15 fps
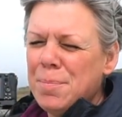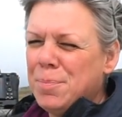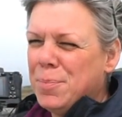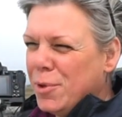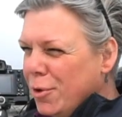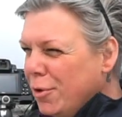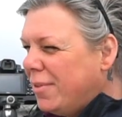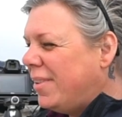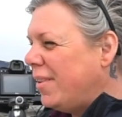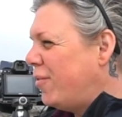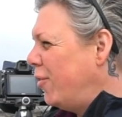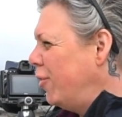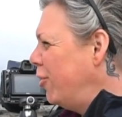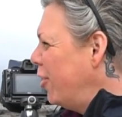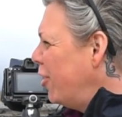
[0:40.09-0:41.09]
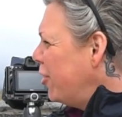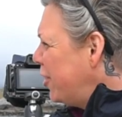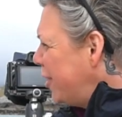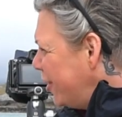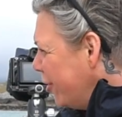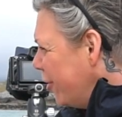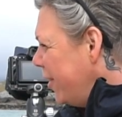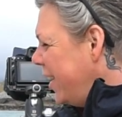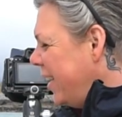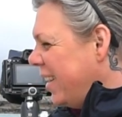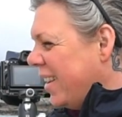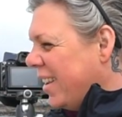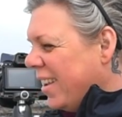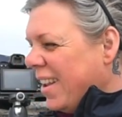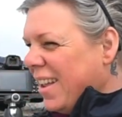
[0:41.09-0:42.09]
beautiful,
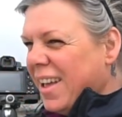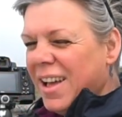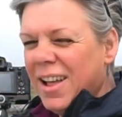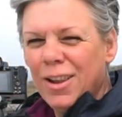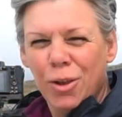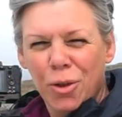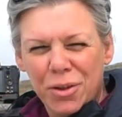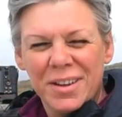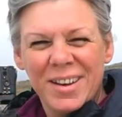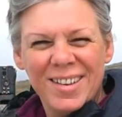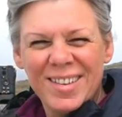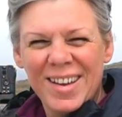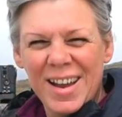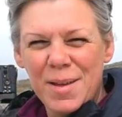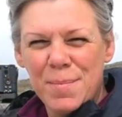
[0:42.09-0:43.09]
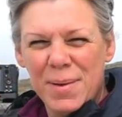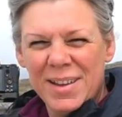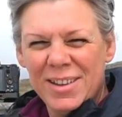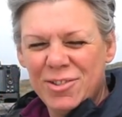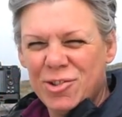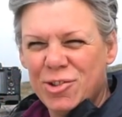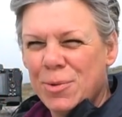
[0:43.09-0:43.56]
stunning Luskentyre Beach.